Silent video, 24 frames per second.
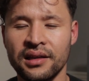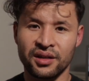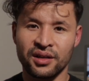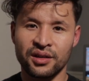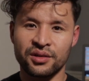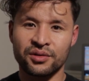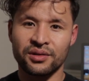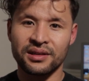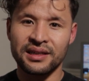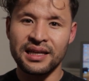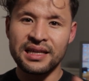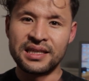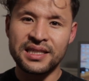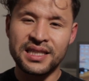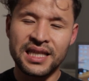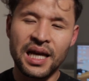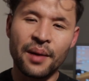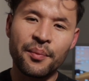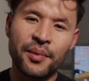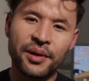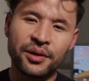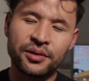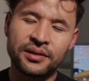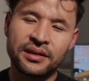So let's
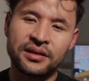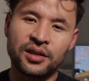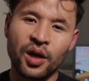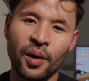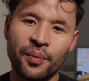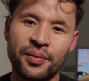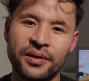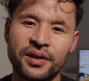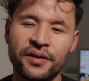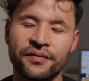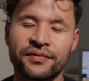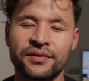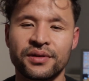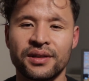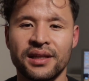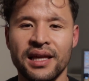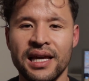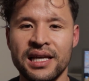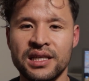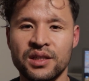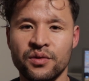jump into the topic of today's